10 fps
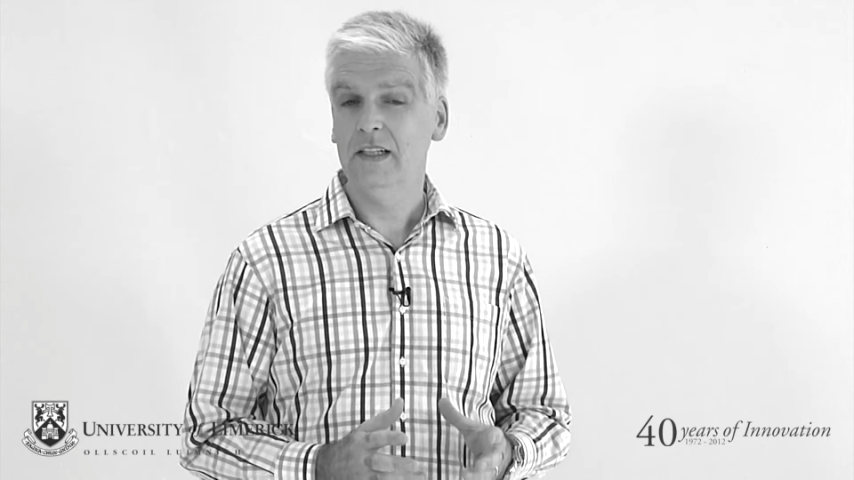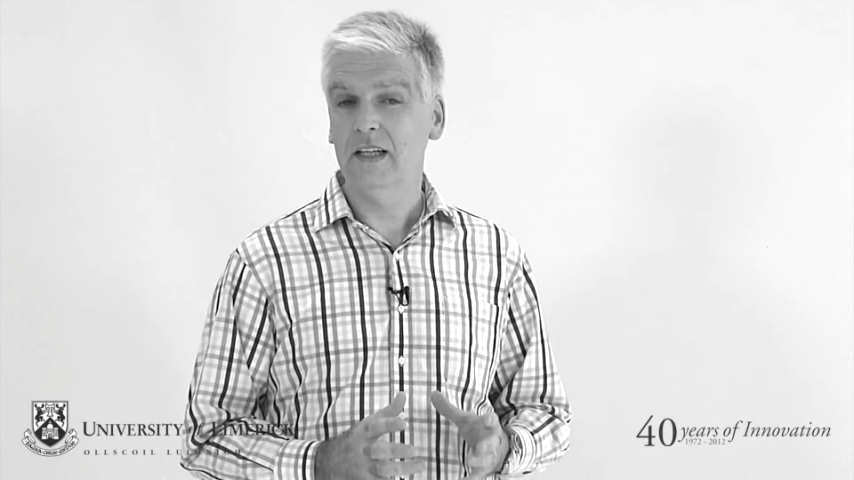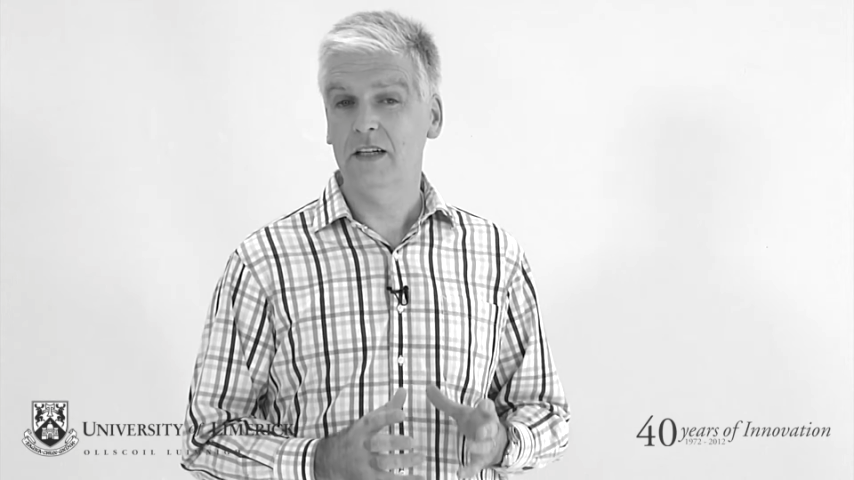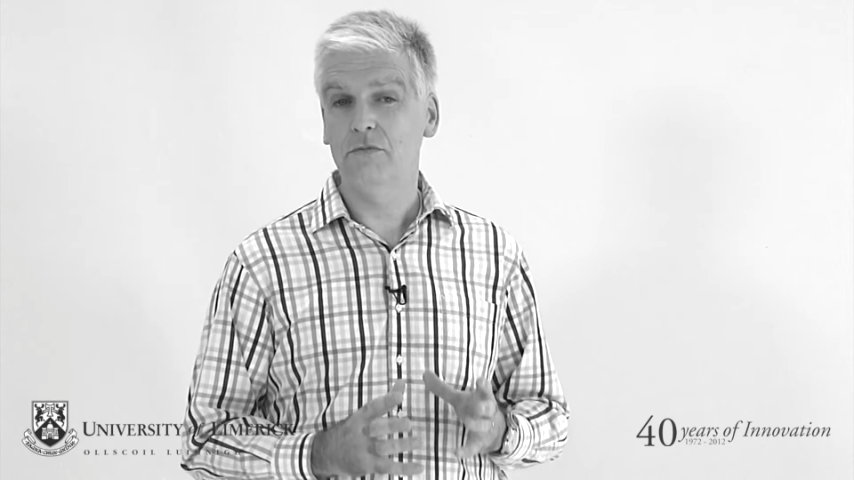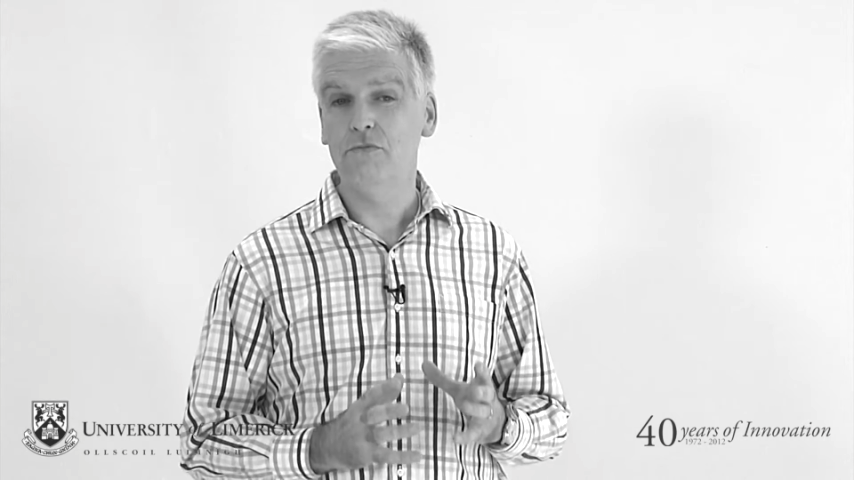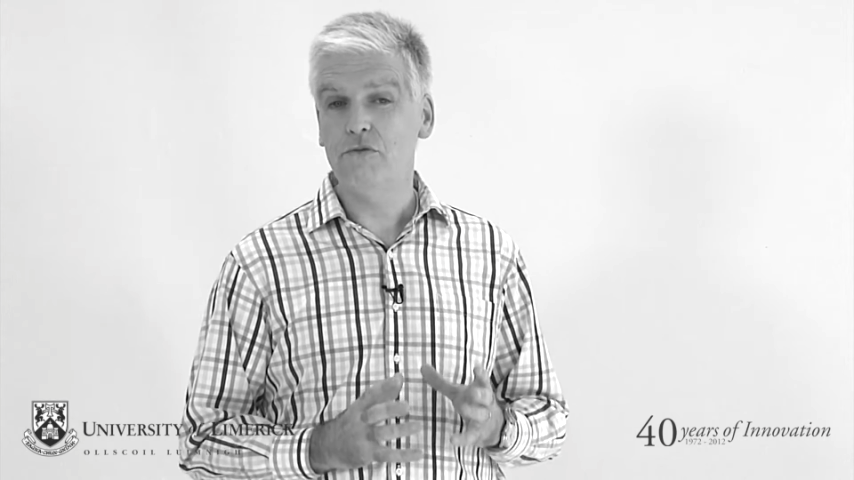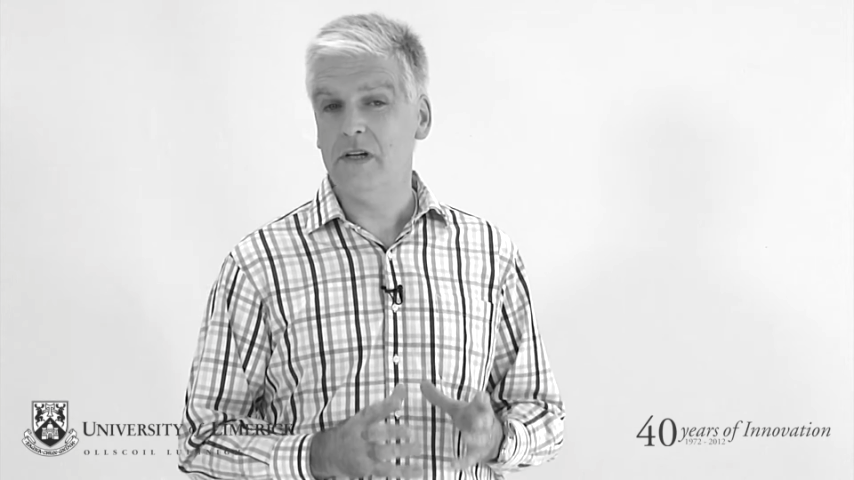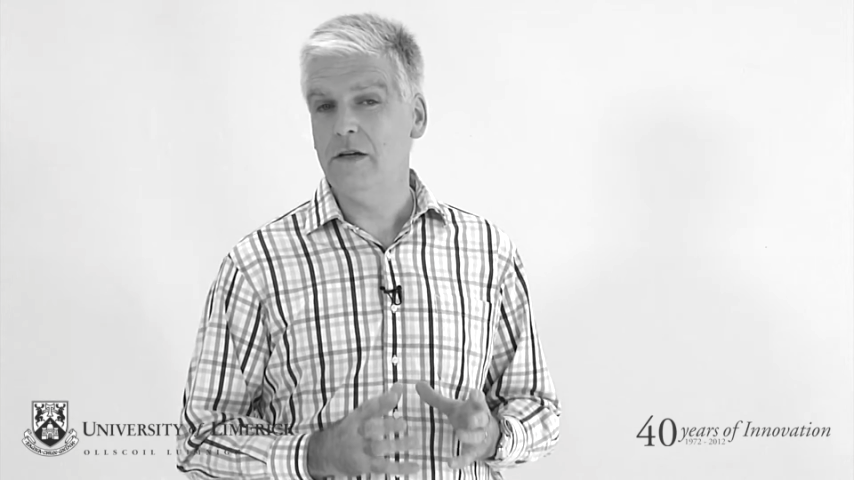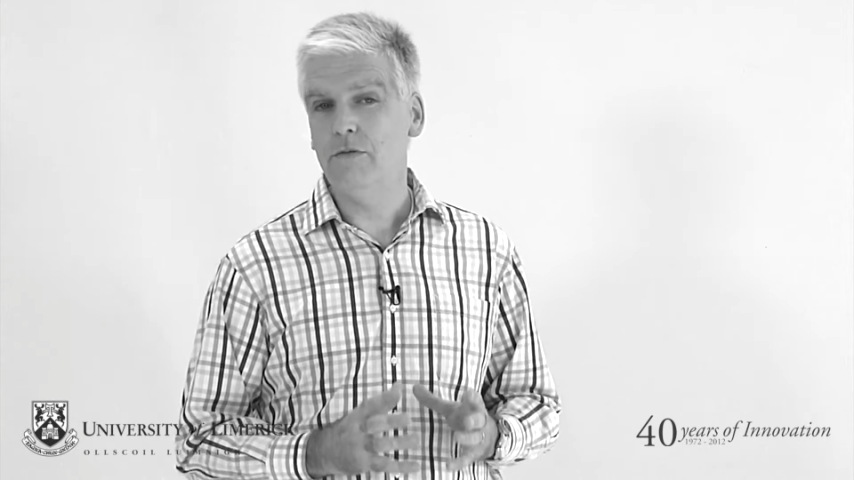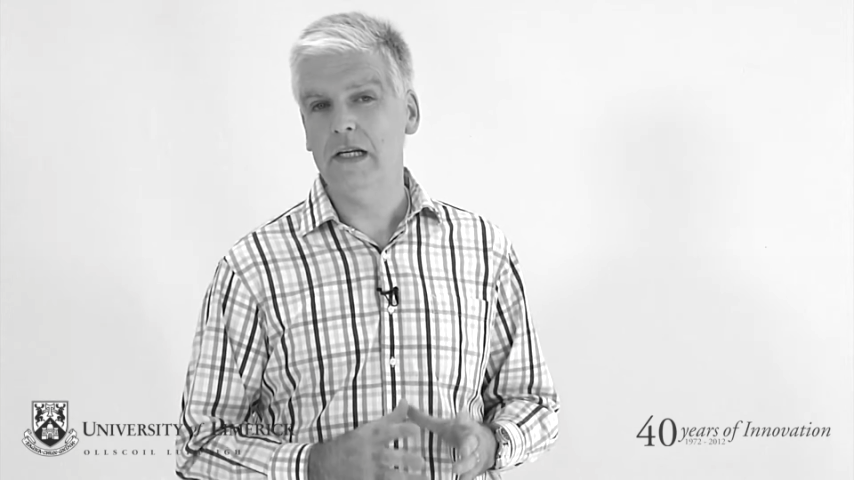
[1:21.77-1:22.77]
that
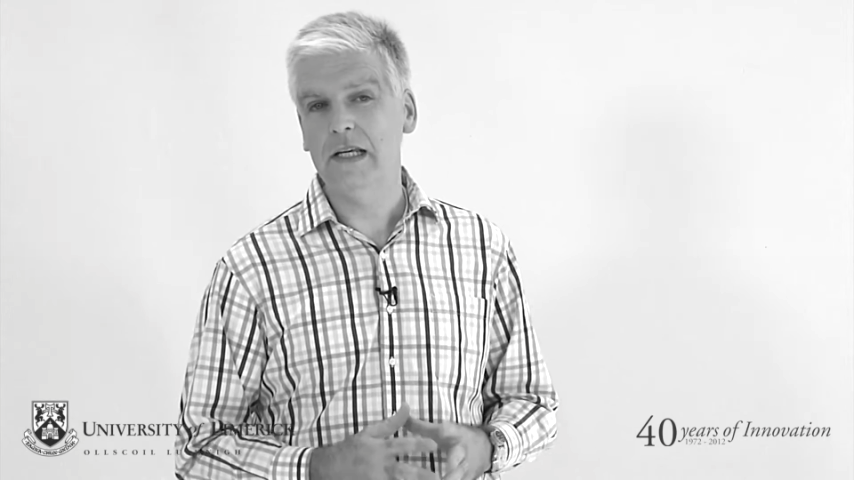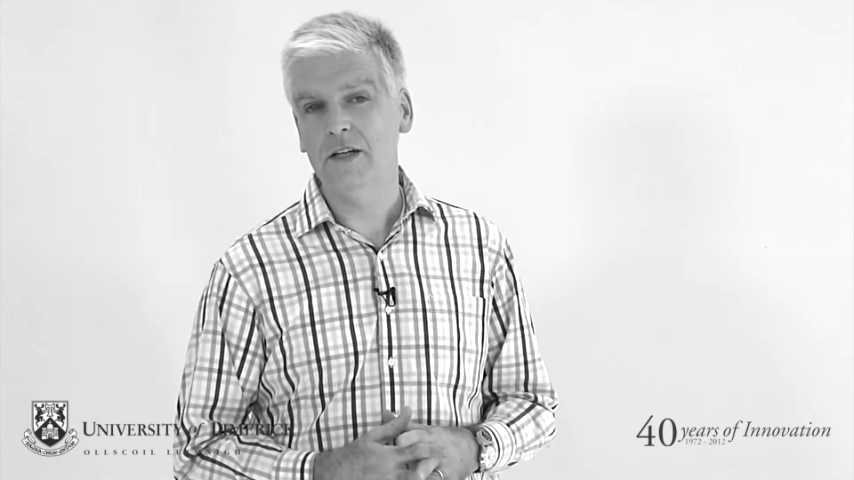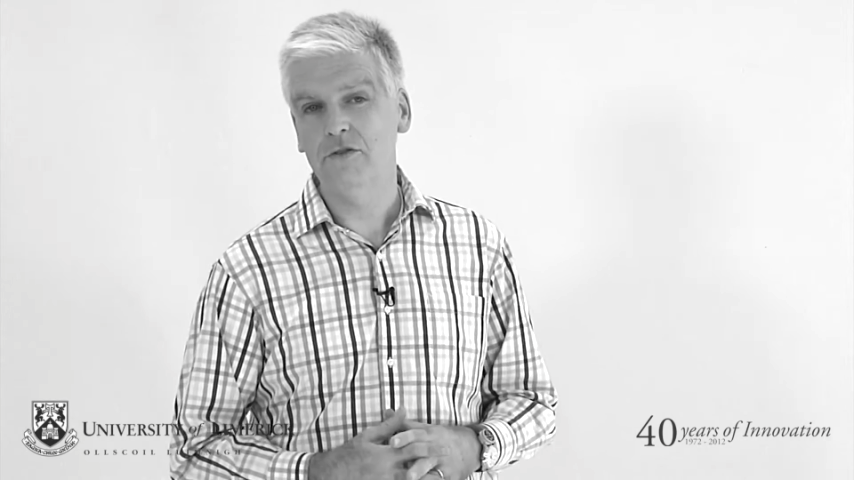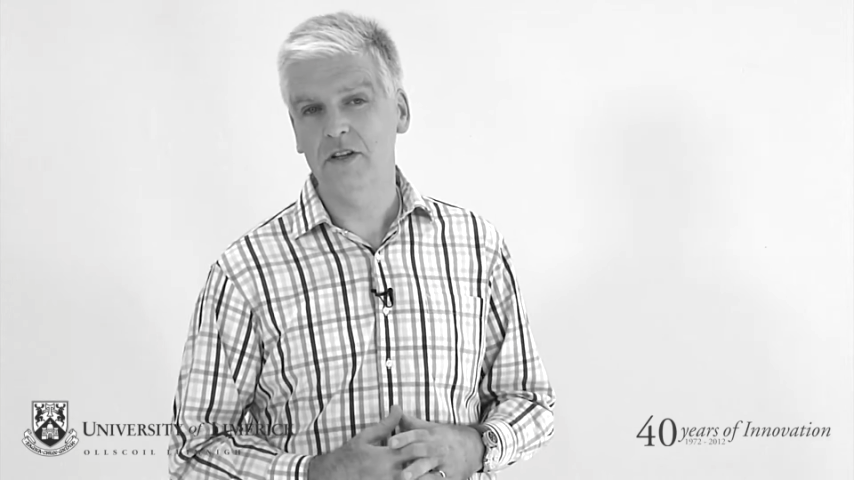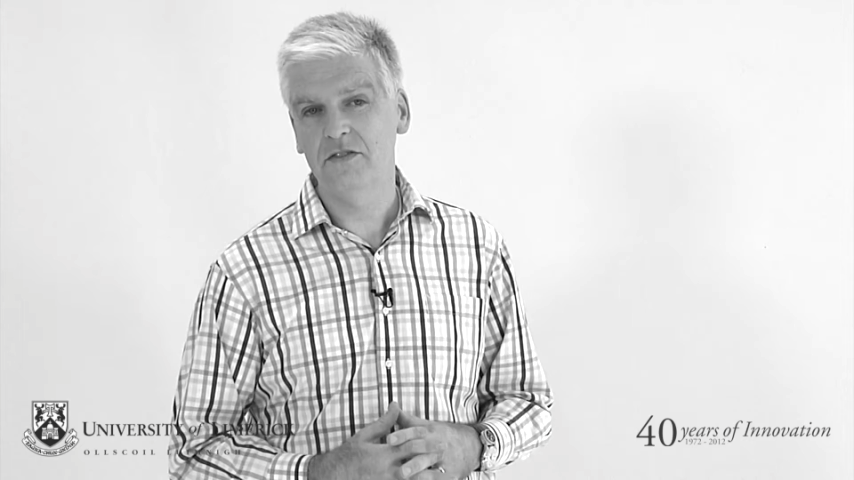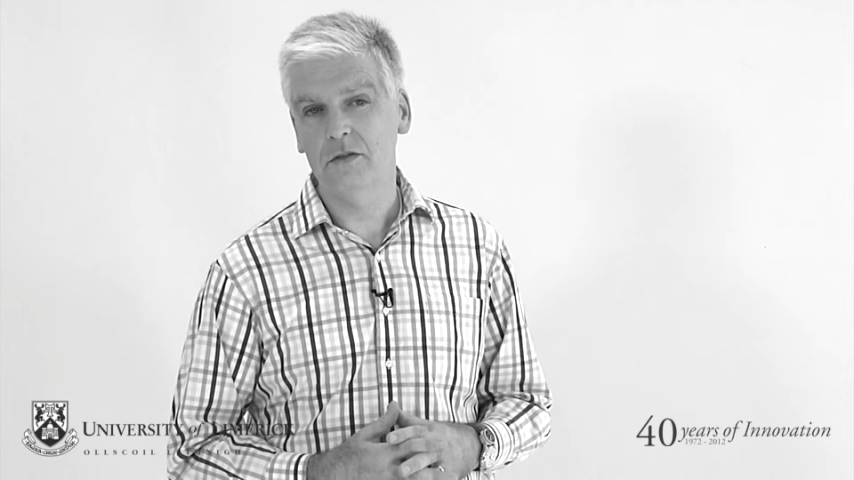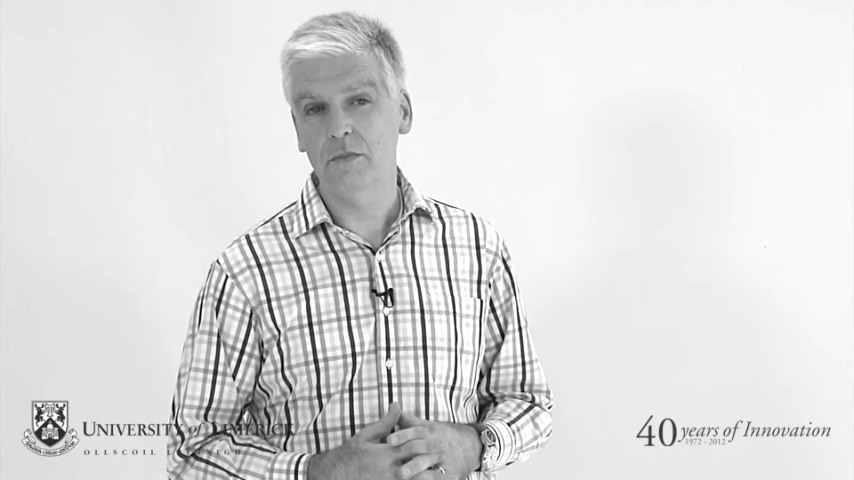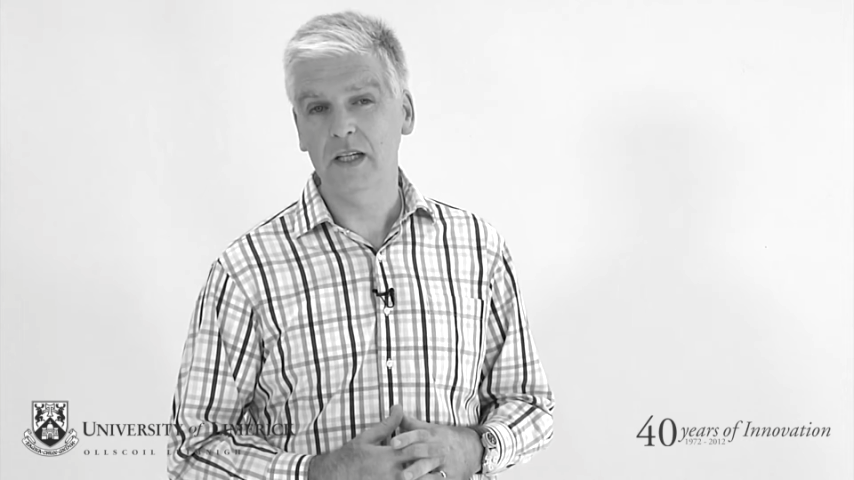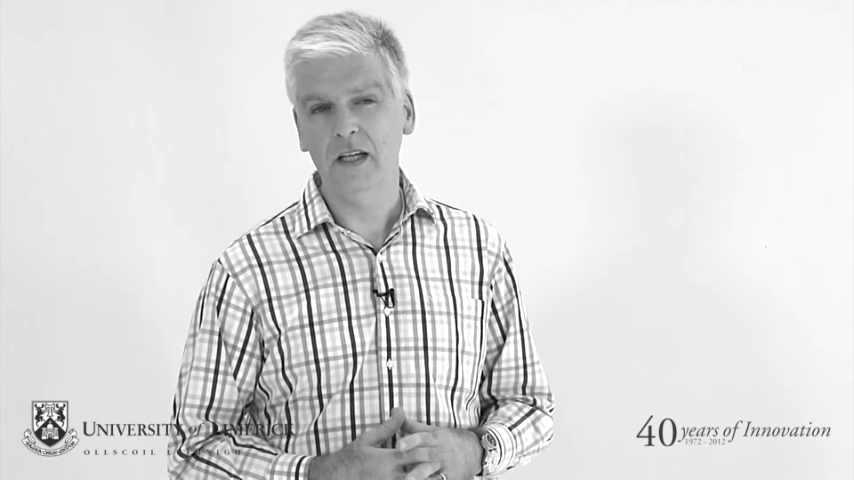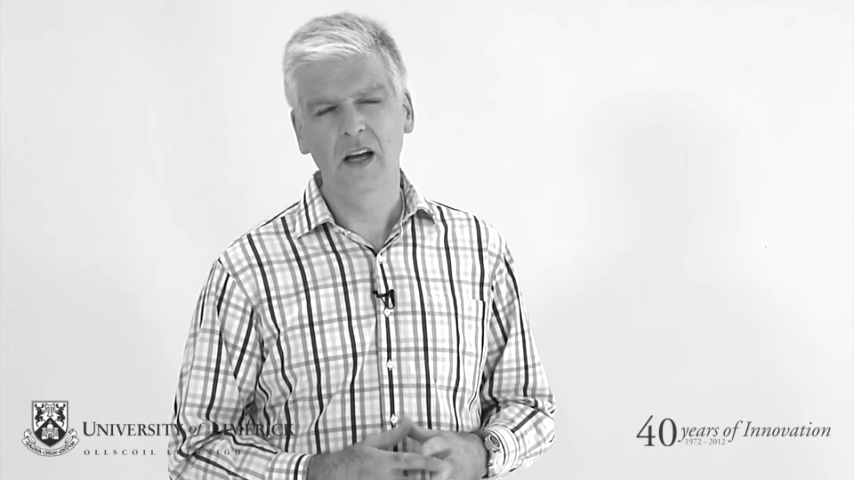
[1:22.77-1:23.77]
really, really interested
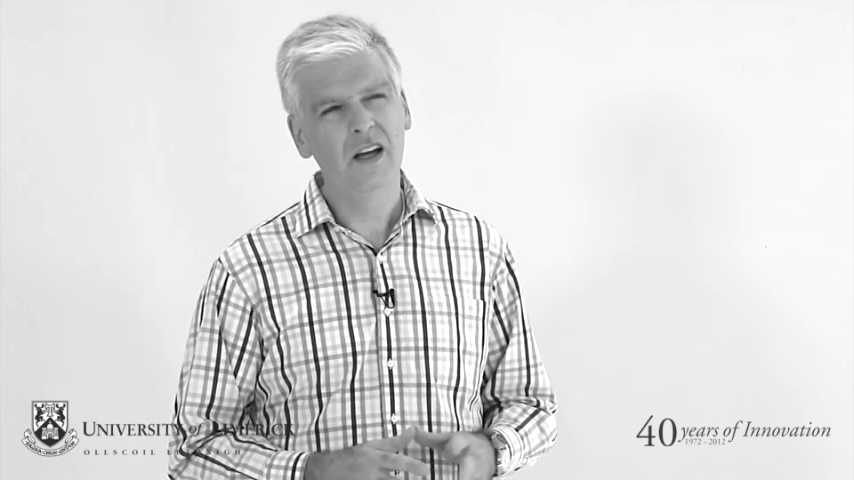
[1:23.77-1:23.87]
me.